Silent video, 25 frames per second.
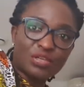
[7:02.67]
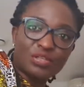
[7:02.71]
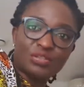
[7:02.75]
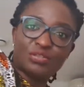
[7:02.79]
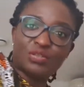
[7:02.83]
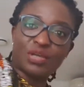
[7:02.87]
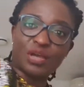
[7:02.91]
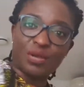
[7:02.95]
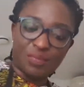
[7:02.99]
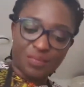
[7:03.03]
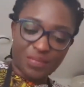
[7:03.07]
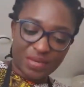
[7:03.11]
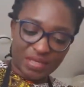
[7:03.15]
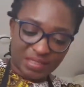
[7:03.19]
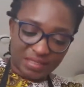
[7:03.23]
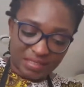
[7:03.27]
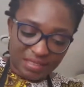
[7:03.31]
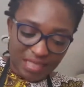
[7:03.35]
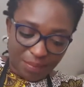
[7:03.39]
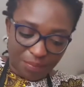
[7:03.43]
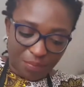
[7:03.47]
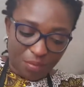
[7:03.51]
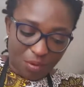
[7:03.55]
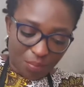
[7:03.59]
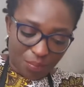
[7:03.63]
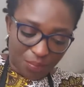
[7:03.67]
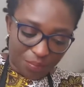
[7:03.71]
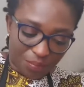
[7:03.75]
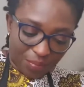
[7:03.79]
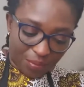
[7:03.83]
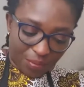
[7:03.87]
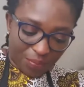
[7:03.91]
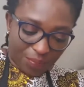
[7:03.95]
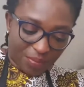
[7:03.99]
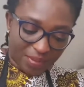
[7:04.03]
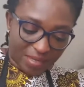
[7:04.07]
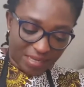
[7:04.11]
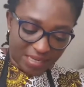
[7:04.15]
So I'll mix them up
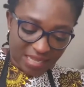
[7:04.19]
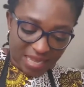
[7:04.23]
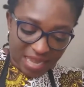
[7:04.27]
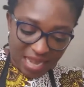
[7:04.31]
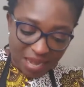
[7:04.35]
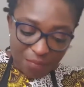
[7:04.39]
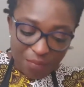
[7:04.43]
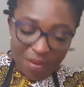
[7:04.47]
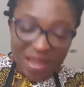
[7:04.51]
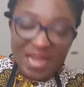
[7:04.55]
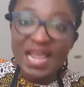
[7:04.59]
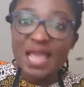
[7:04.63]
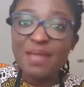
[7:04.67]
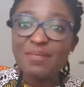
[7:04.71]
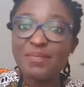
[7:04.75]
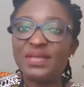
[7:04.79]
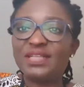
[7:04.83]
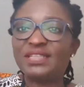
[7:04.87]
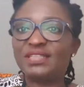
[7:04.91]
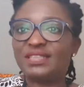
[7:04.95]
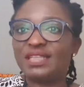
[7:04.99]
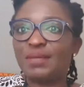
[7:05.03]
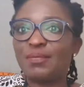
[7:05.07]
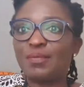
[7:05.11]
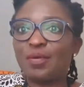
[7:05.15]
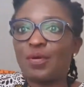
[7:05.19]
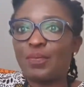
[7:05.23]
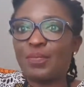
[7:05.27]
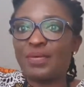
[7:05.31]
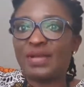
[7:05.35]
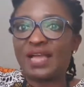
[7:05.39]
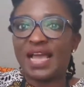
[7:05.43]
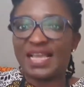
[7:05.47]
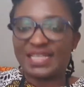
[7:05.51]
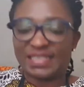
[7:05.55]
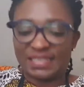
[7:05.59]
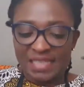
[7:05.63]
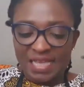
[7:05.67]
properly. And when I mix them up,
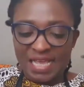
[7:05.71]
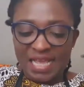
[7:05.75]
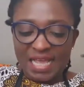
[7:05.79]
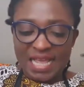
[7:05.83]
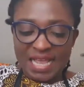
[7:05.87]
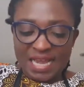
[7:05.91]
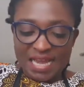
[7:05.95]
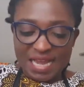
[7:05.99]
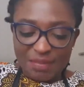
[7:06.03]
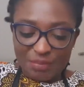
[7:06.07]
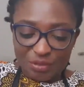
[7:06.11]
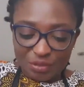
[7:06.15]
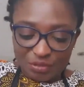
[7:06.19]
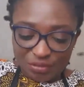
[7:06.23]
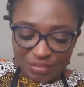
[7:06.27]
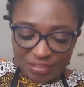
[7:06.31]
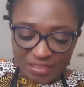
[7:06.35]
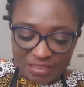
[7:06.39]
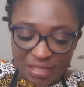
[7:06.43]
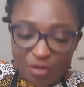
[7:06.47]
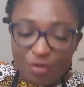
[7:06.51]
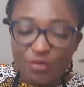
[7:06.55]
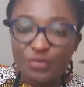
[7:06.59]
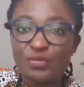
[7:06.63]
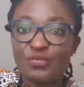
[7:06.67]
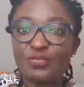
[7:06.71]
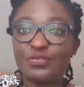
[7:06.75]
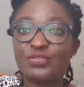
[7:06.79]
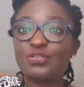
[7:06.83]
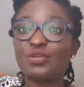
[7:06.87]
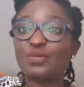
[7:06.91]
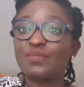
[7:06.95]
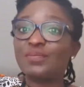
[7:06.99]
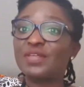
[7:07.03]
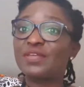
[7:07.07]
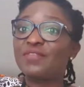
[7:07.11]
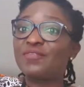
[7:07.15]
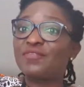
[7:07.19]
guys, let me just tell you
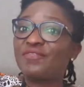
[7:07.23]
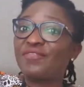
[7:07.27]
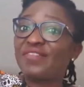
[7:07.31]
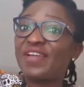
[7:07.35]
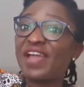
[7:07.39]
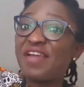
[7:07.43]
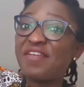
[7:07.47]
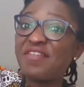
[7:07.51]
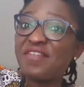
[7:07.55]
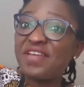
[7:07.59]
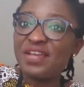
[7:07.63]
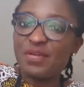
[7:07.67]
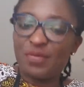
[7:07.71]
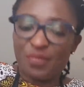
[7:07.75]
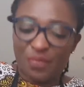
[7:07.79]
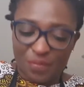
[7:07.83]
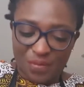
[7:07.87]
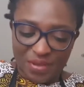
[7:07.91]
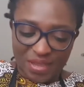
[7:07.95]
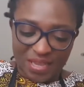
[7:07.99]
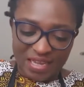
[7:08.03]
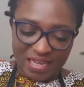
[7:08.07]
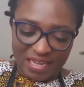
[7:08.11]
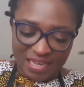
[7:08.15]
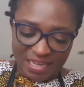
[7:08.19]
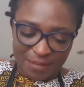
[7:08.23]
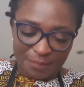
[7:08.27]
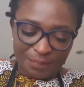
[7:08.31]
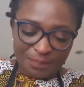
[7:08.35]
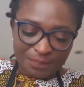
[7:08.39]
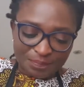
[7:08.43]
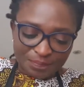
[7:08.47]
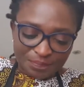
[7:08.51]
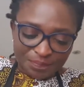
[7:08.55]
something very quickly